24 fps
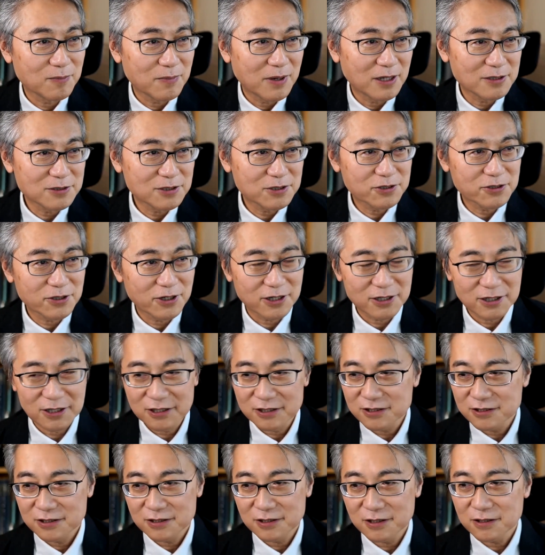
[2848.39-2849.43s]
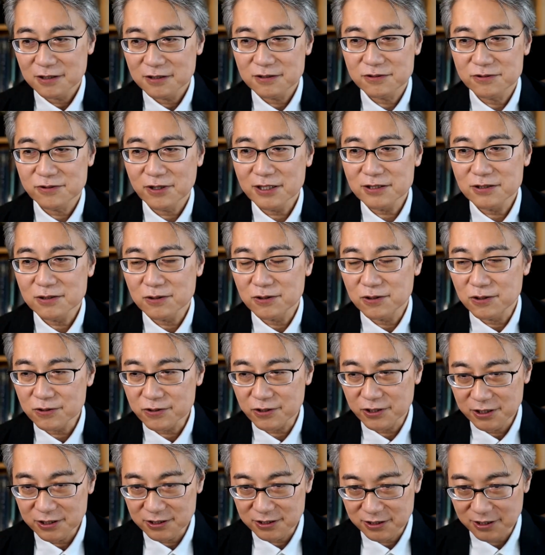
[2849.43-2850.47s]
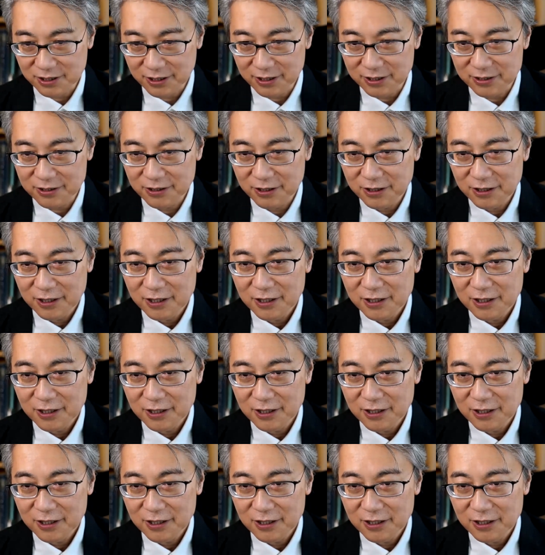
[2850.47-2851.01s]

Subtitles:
mantra, try to look inside.